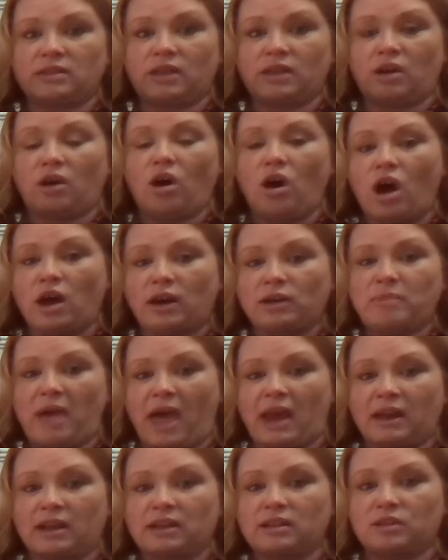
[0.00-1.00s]
That
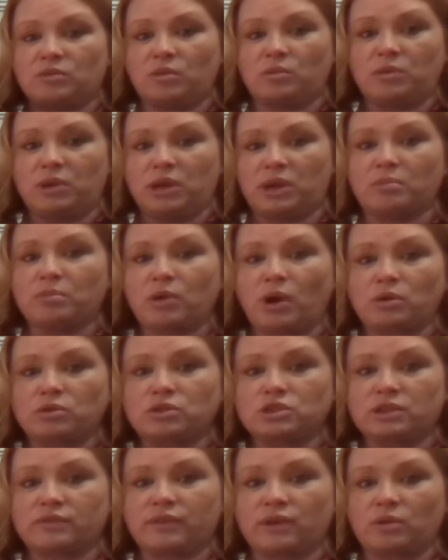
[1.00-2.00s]
automatically, when we
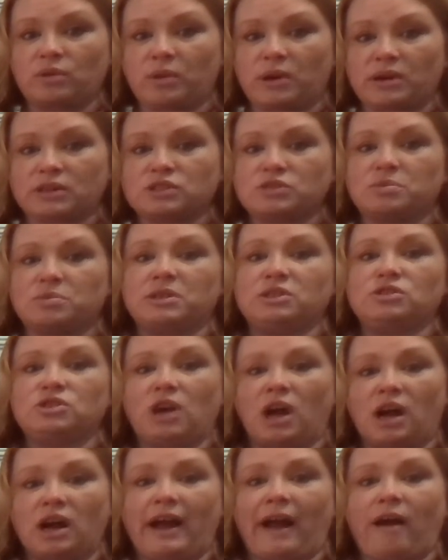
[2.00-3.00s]
approach different words, we
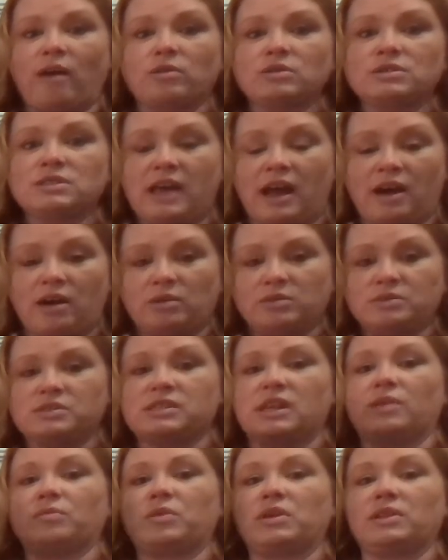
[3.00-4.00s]
chunk out sounds
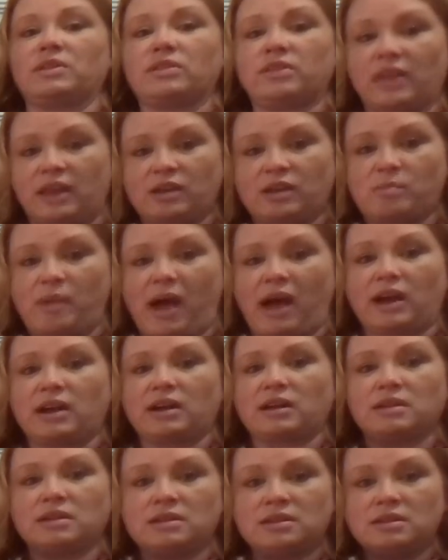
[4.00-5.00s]
and we think back.
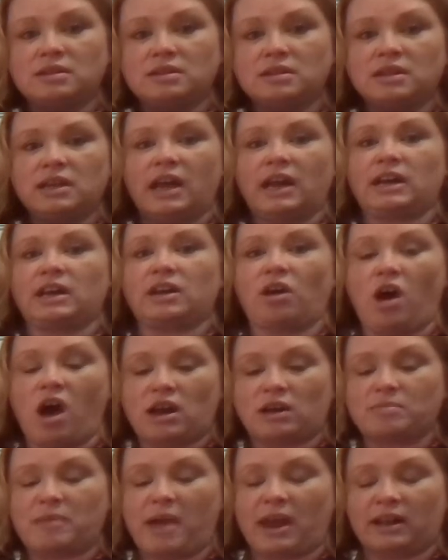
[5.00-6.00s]
And it
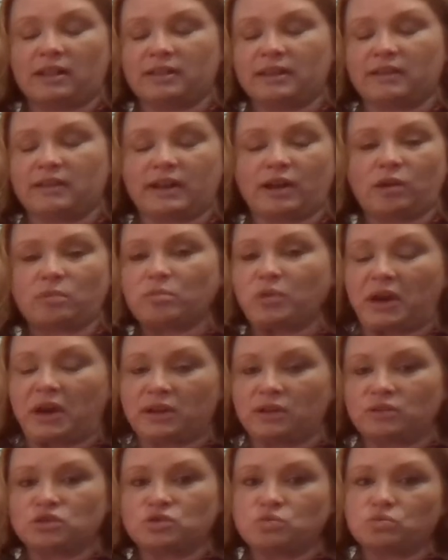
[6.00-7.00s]
automatically, like our brain
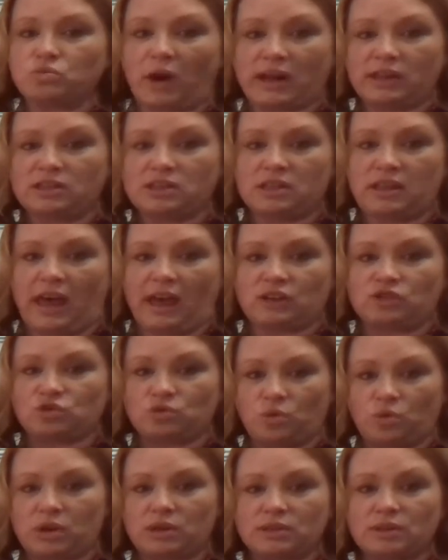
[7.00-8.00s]
goes right to that
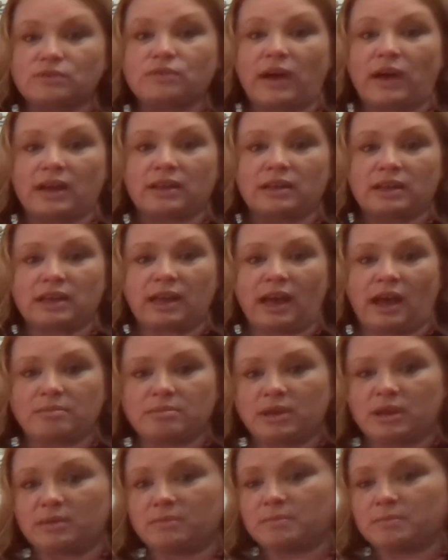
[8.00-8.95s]
drawer in the filing cabinet.